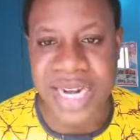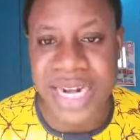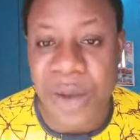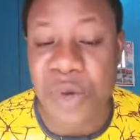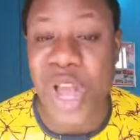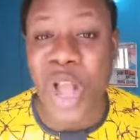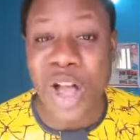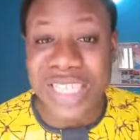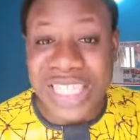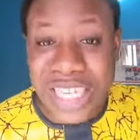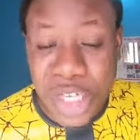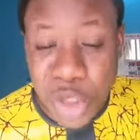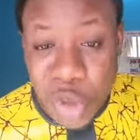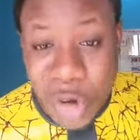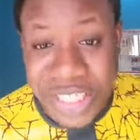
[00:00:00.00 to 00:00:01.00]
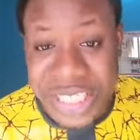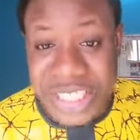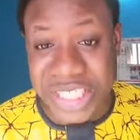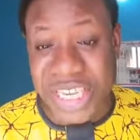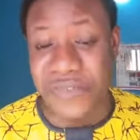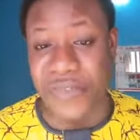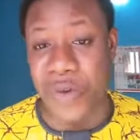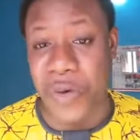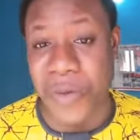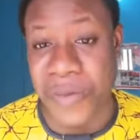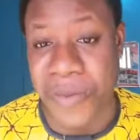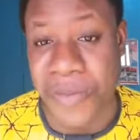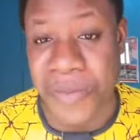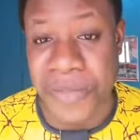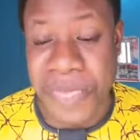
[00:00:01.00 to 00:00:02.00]
They will continue to deceive you.
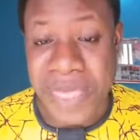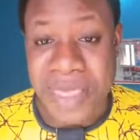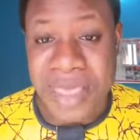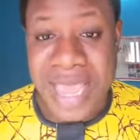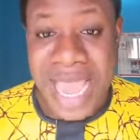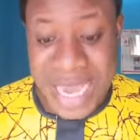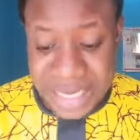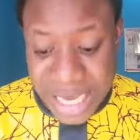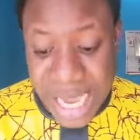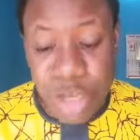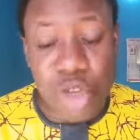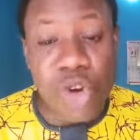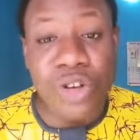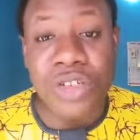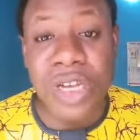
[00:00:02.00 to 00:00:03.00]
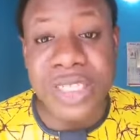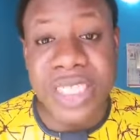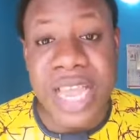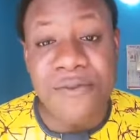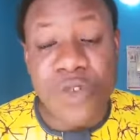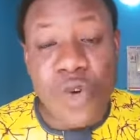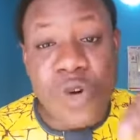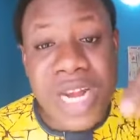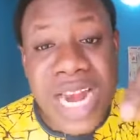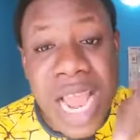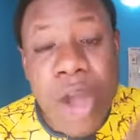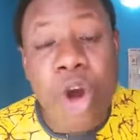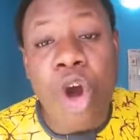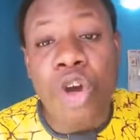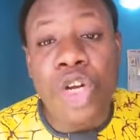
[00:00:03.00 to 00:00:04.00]
Except you yourself, you
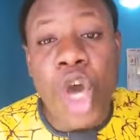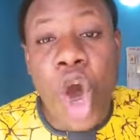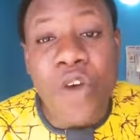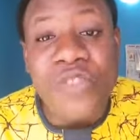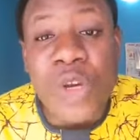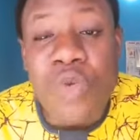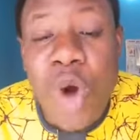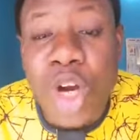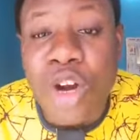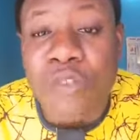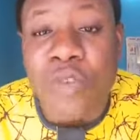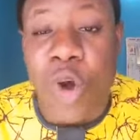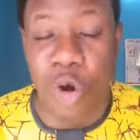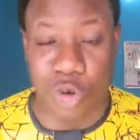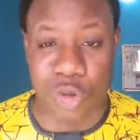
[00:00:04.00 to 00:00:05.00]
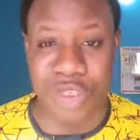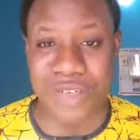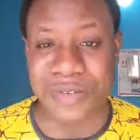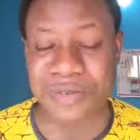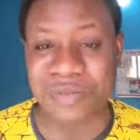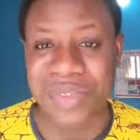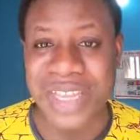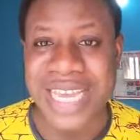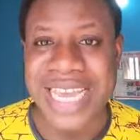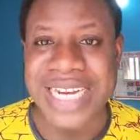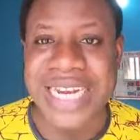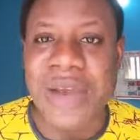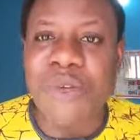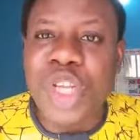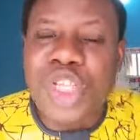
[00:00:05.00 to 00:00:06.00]
lay hold of the word of God.
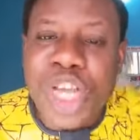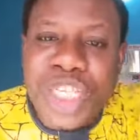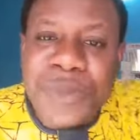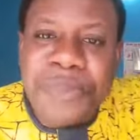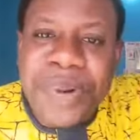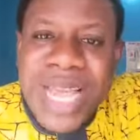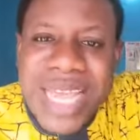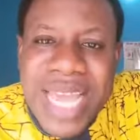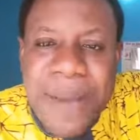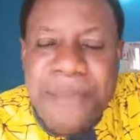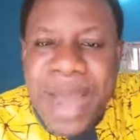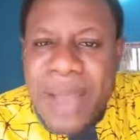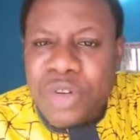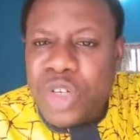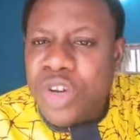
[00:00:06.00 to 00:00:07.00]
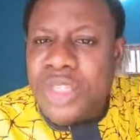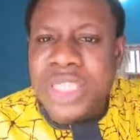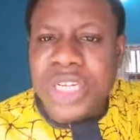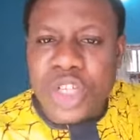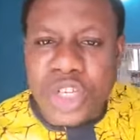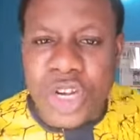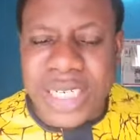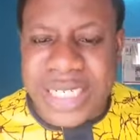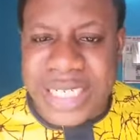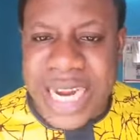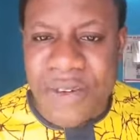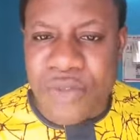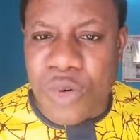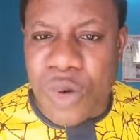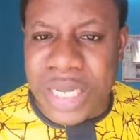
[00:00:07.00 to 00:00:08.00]
They will just bring a Bible. You know the
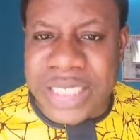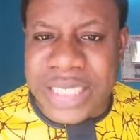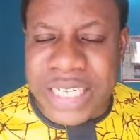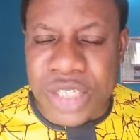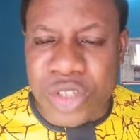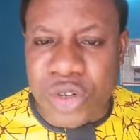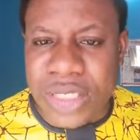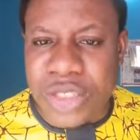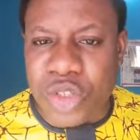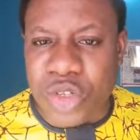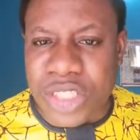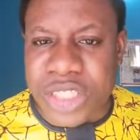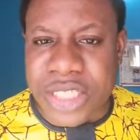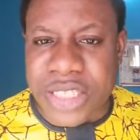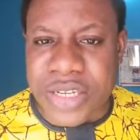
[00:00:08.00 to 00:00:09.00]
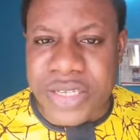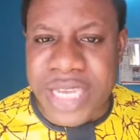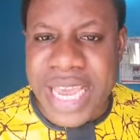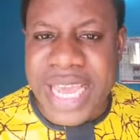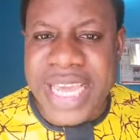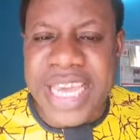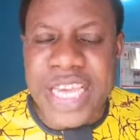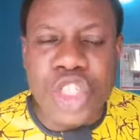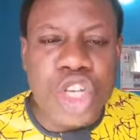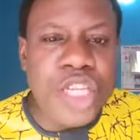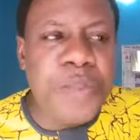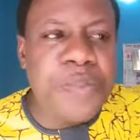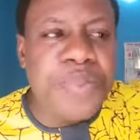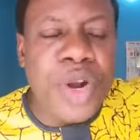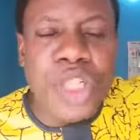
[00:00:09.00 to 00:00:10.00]
devil, what he did to Jesus? He
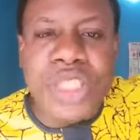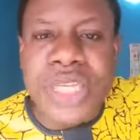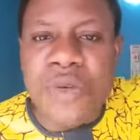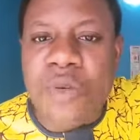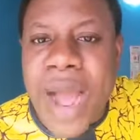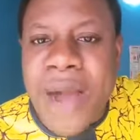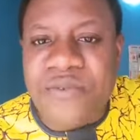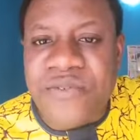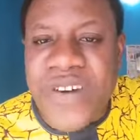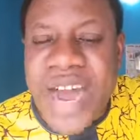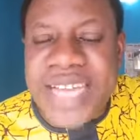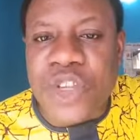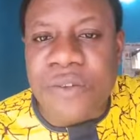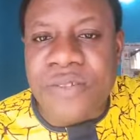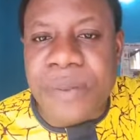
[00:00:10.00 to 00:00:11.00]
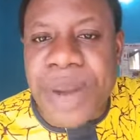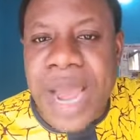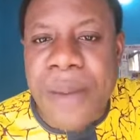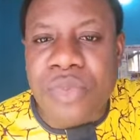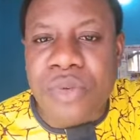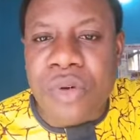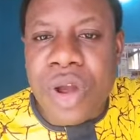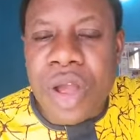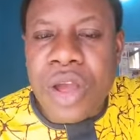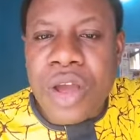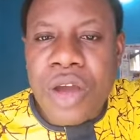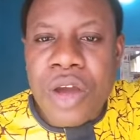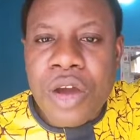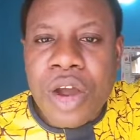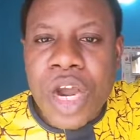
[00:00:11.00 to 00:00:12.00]
just brought in one verse of the Bible,
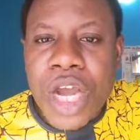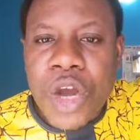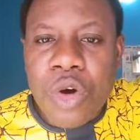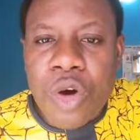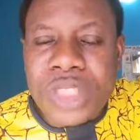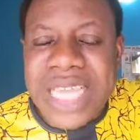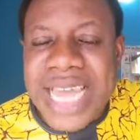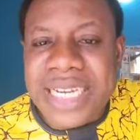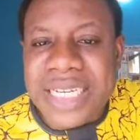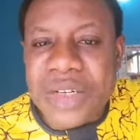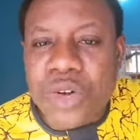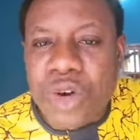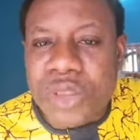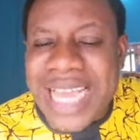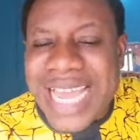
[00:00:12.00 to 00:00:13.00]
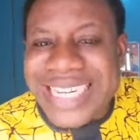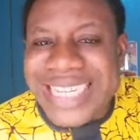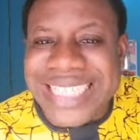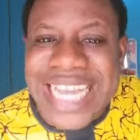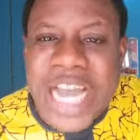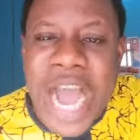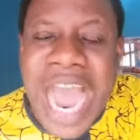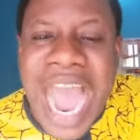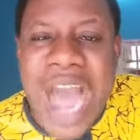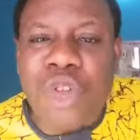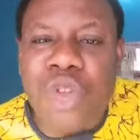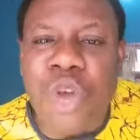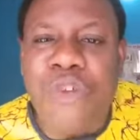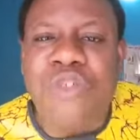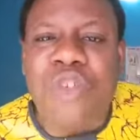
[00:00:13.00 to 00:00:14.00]
quoted it
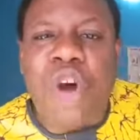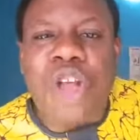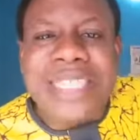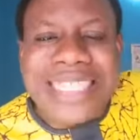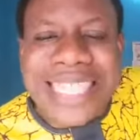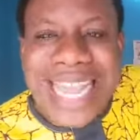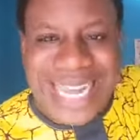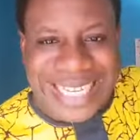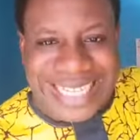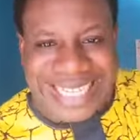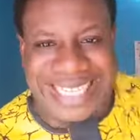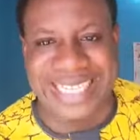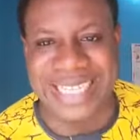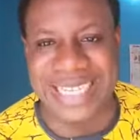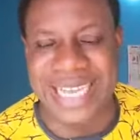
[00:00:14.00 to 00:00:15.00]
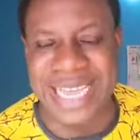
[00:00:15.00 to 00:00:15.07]
out of context,